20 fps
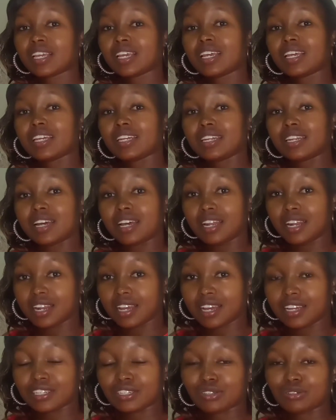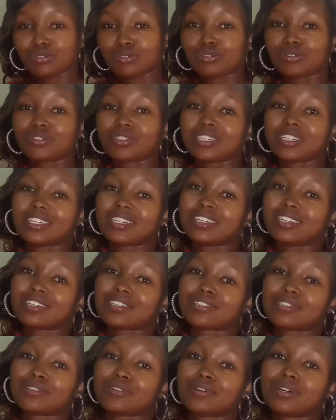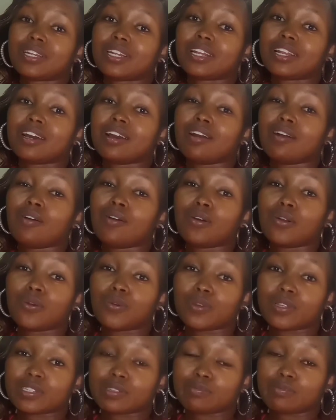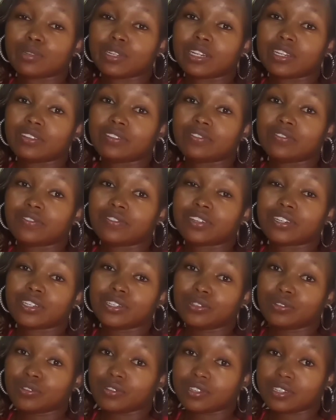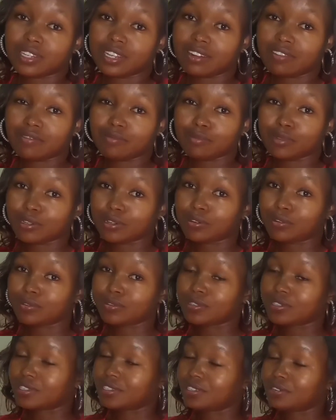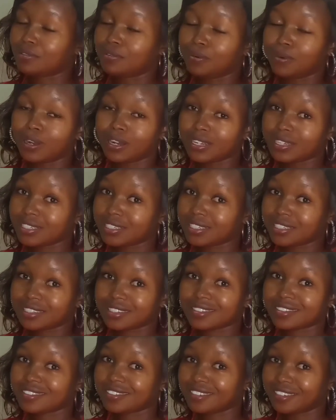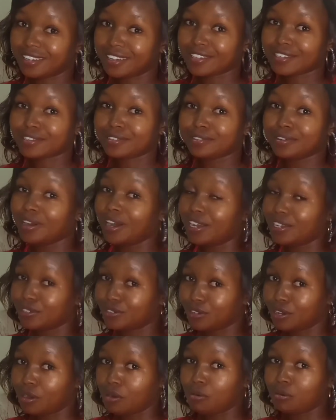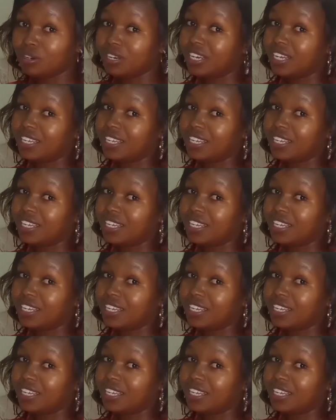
and I'll catch you on the next one. Always believe in yourself, because the world takes you at your own